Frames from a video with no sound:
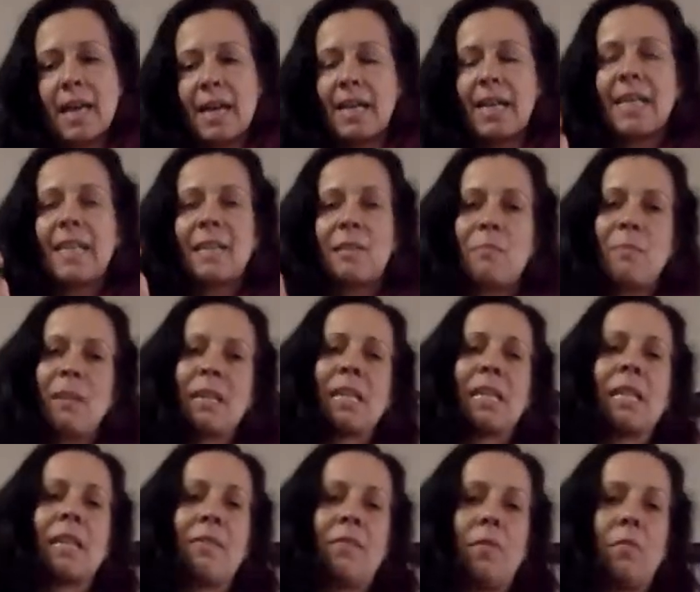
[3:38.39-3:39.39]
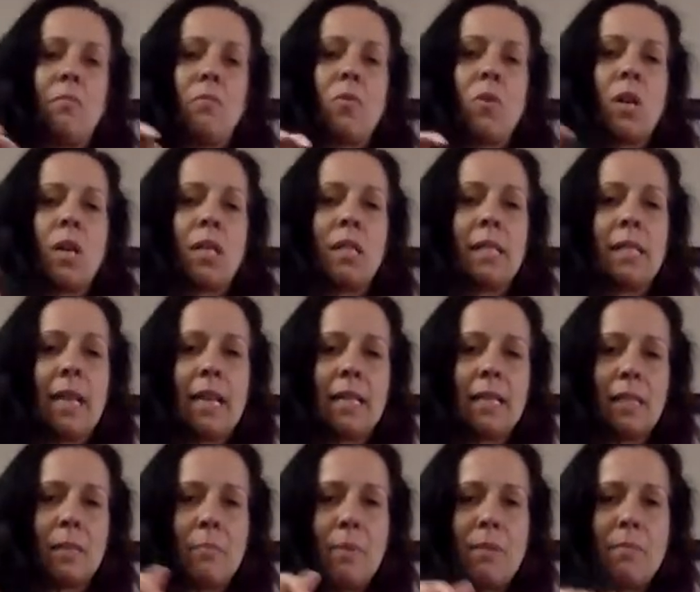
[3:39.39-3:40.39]
and I can make it even more
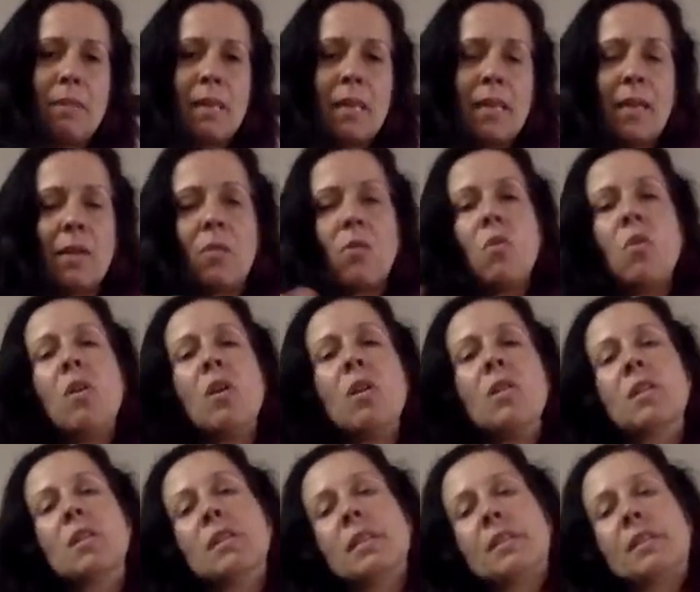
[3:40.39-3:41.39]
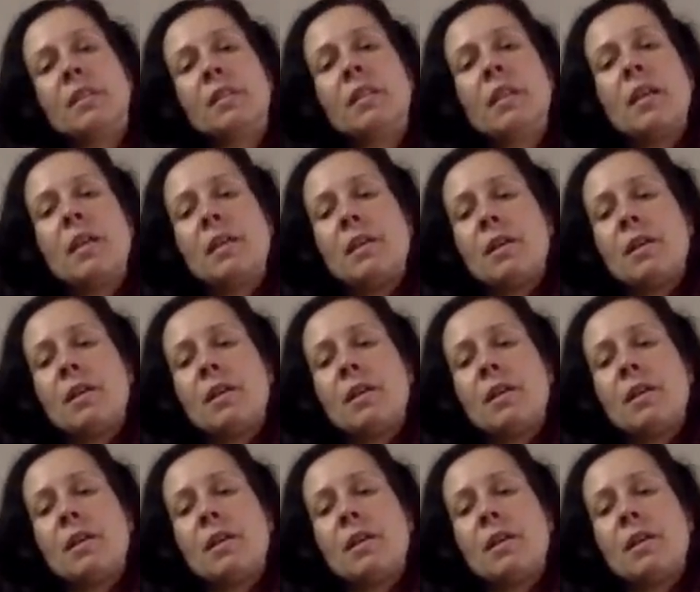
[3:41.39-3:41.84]
intense by making all the little